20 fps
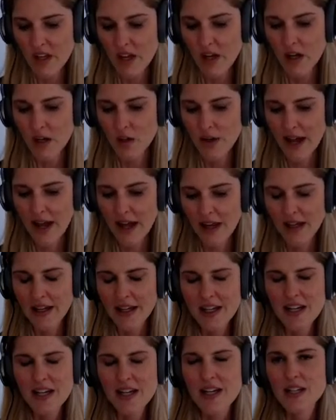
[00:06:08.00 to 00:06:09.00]
Okay,
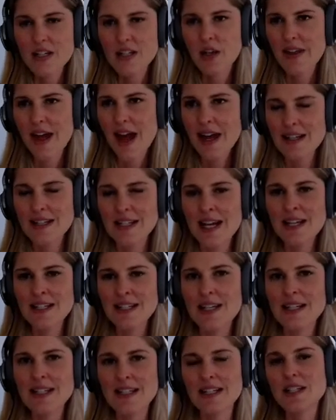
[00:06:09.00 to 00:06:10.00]
so that takes
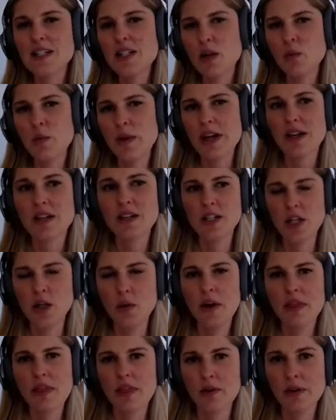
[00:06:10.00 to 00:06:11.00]
us into week 2
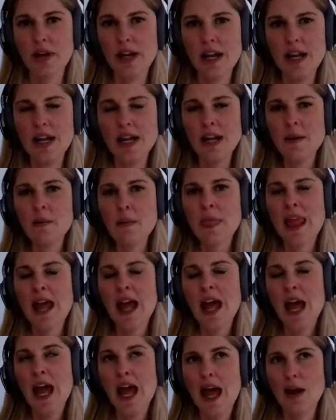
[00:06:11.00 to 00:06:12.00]
and 3.
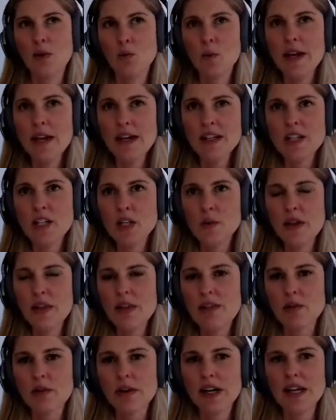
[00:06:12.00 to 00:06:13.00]
And week 2 and
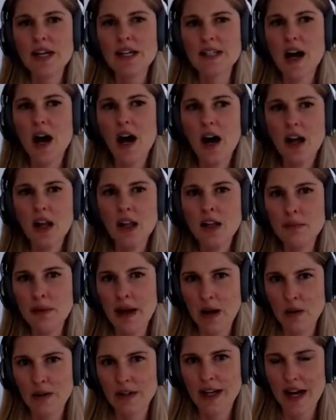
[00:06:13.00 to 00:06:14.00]
3 is all
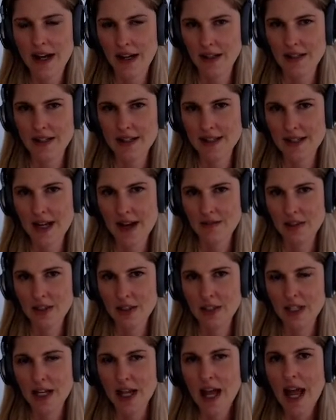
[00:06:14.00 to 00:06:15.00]
about getting
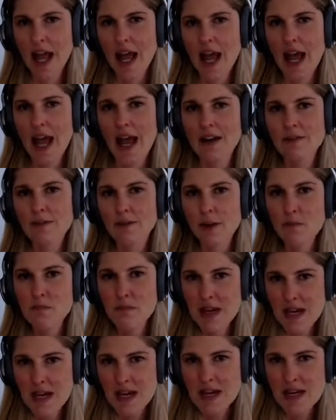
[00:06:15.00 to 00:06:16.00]
discovered. And for
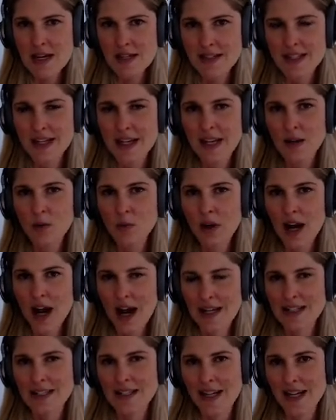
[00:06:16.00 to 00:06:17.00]
me, sitting where
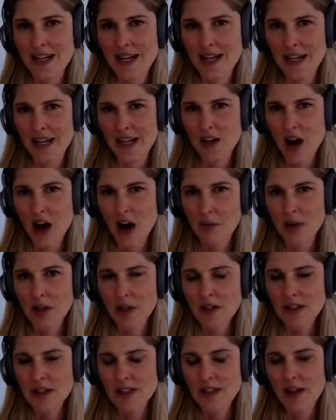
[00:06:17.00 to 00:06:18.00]
I sit in
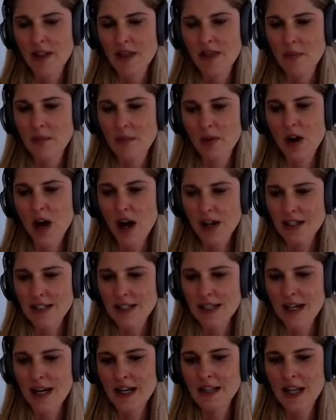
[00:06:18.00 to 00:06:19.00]
e-commerce, the products
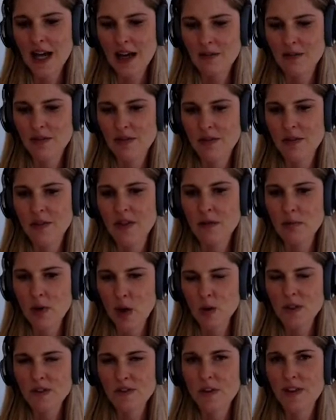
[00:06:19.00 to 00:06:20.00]
that I love the
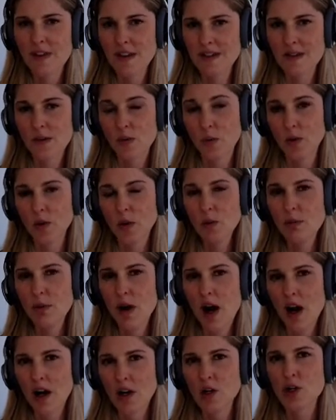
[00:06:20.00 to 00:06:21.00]
most for this group
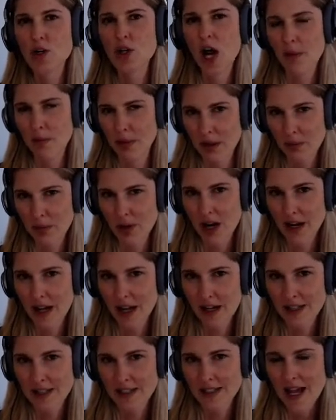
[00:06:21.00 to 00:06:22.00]
are shopping
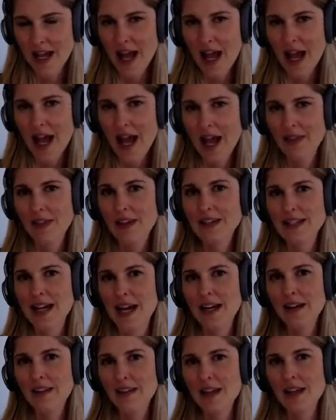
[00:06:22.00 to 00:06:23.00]
products. And the
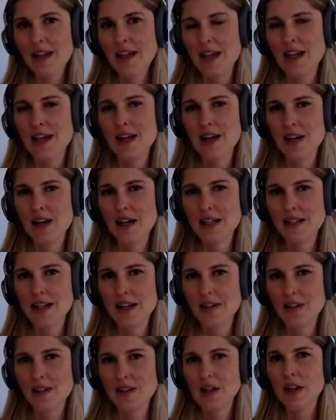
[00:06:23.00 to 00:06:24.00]
exciting thing here is that
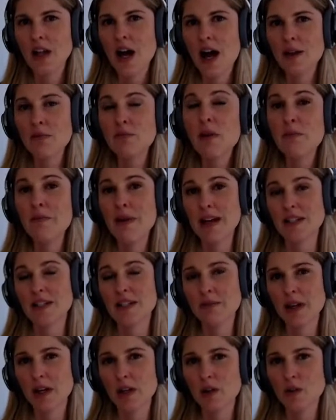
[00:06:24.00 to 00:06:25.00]
there's a lot of
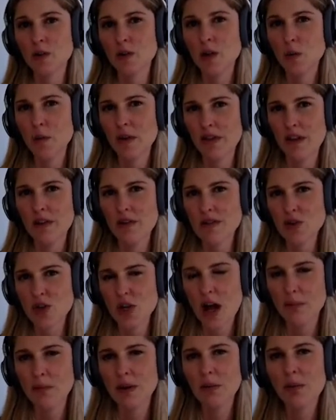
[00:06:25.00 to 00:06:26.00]
momentum at Google within the
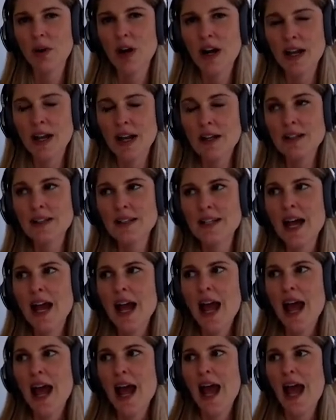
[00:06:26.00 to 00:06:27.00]
shopping products.
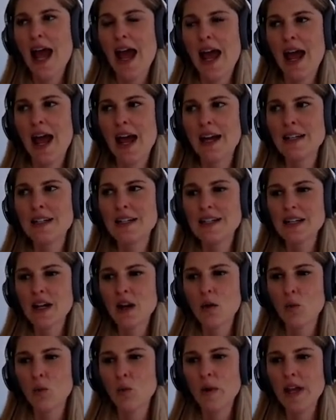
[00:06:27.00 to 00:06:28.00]
And
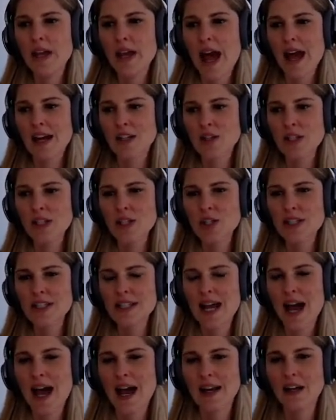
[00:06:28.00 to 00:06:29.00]
we actually just
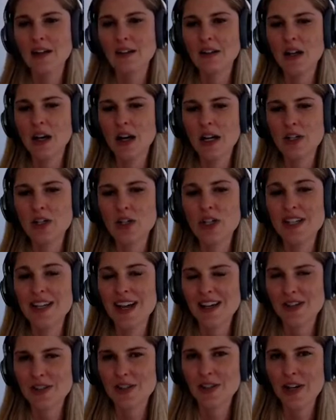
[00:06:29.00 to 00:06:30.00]
had a launch
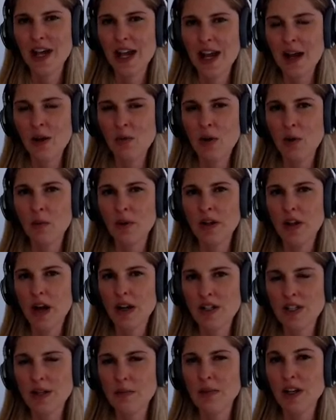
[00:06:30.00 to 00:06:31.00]
yesterday where we
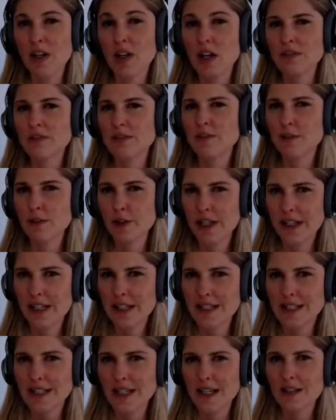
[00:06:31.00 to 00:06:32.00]
launched something called Free
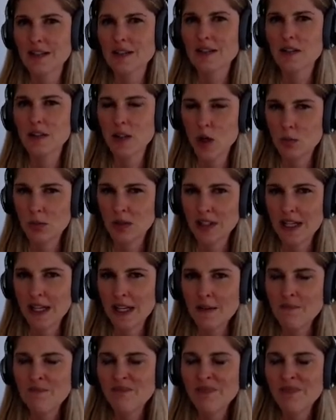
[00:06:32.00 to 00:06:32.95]
Listings globally.